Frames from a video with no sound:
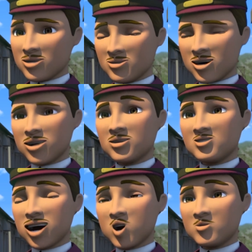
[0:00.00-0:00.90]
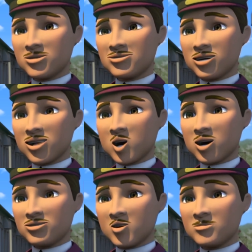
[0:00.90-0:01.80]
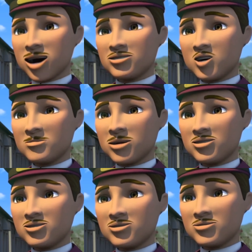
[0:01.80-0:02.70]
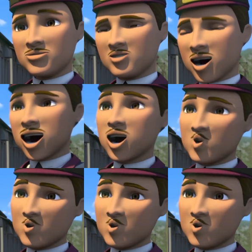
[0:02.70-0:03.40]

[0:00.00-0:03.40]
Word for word: Italy, ciao means hello and goodbye, Thomas. Ciao.